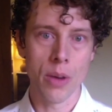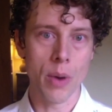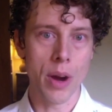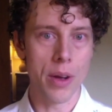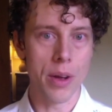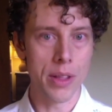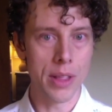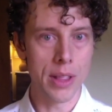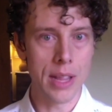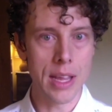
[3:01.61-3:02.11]

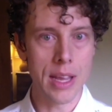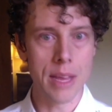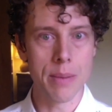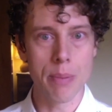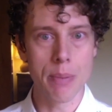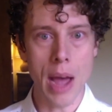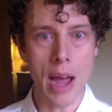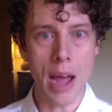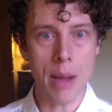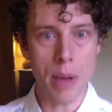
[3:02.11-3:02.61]
where I would
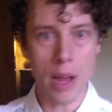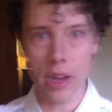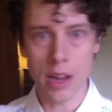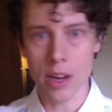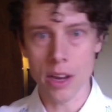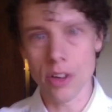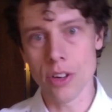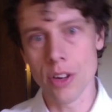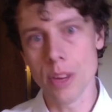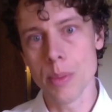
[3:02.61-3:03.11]
lead
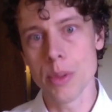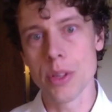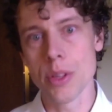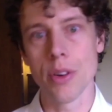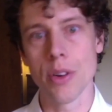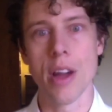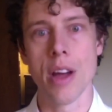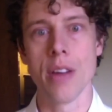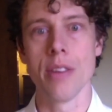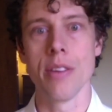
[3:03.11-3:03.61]
backpacking trips
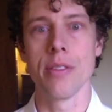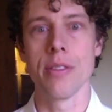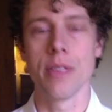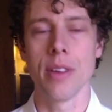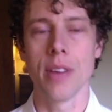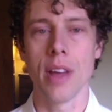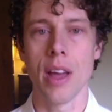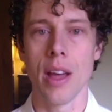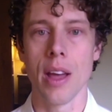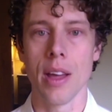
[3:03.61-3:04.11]
around
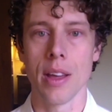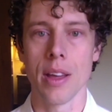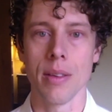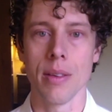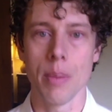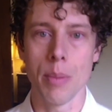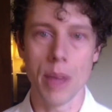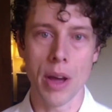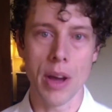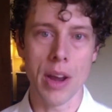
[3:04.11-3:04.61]
uh,
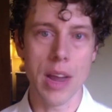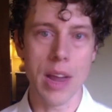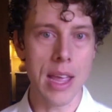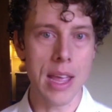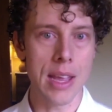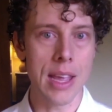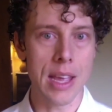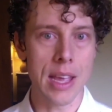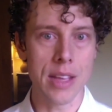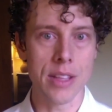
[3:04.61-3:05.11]
about
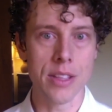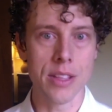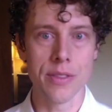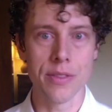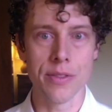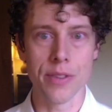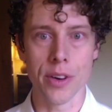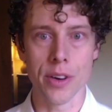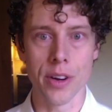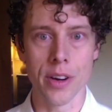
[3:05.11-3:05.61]
eight
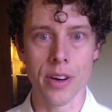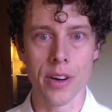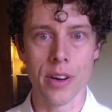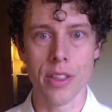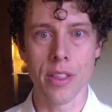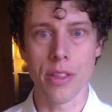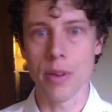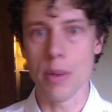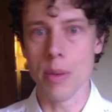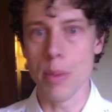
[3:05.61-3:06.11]
kids for
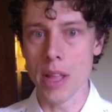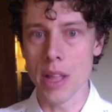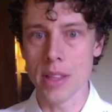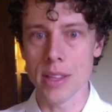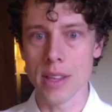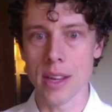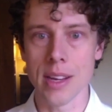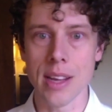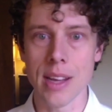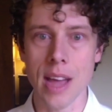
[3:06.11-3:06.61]
three
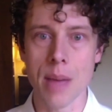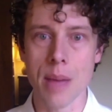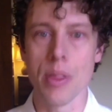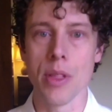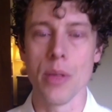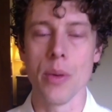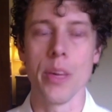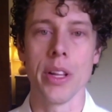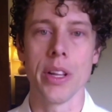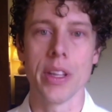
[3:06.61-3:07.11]
months at a time
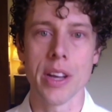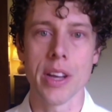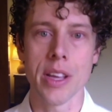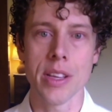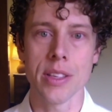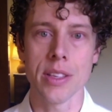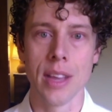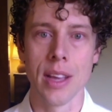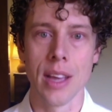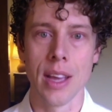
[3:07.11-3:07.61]
in the
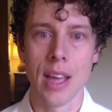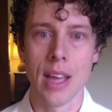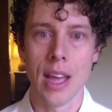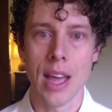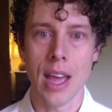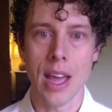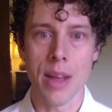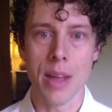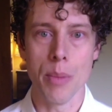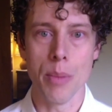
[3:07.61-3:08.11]
wilderness.
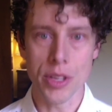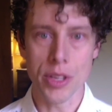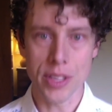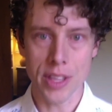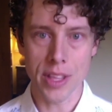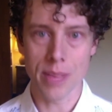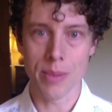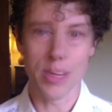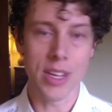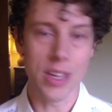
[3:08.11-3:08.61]
And
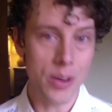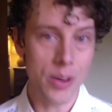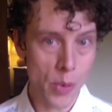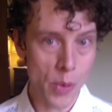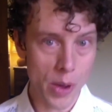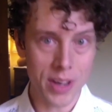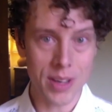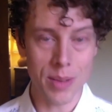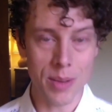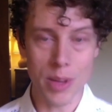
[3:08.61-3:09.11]
most of them wow. didn't
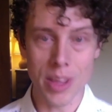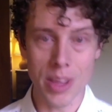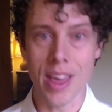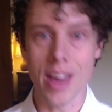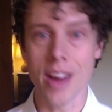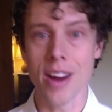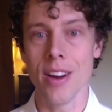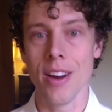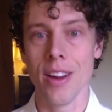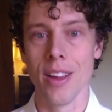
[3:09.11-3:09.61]
want to be.
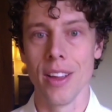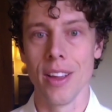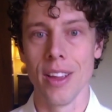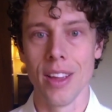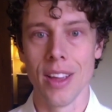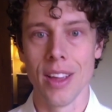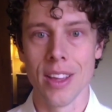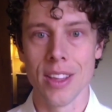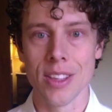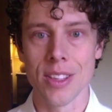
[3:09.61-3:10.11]

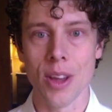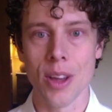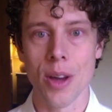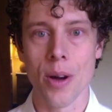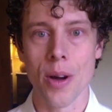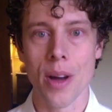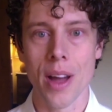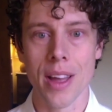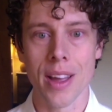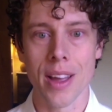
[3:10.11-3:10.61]

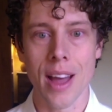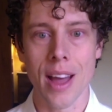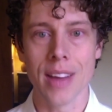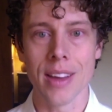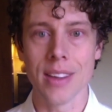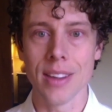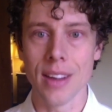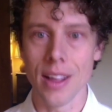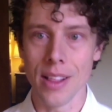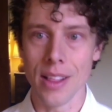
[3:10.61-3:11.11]
So I
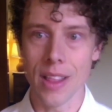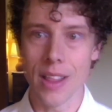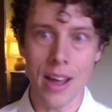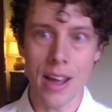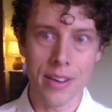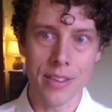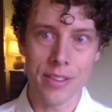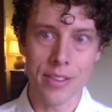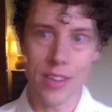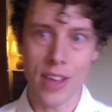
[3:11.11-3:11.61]
got a
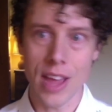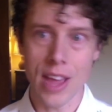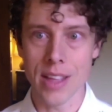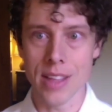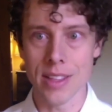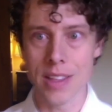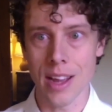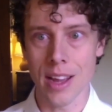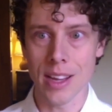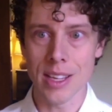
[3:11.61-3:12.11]
lot of
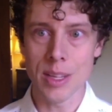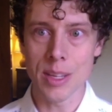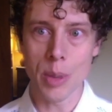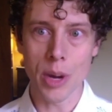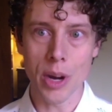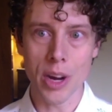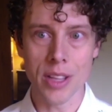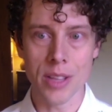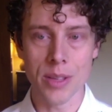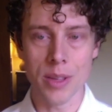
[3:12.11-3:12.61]
hands on
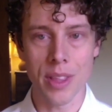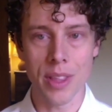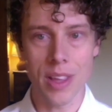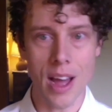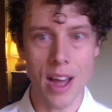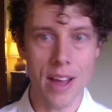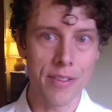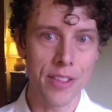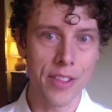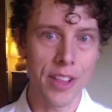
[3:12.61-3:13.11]
experience
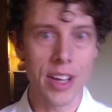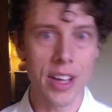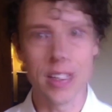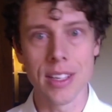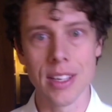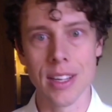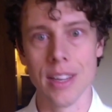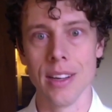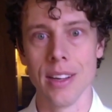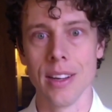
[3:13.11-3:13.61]
with
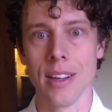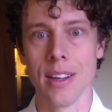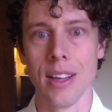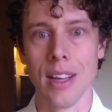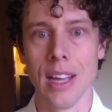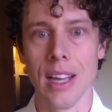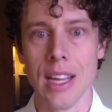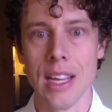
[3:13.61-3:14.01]
conflict and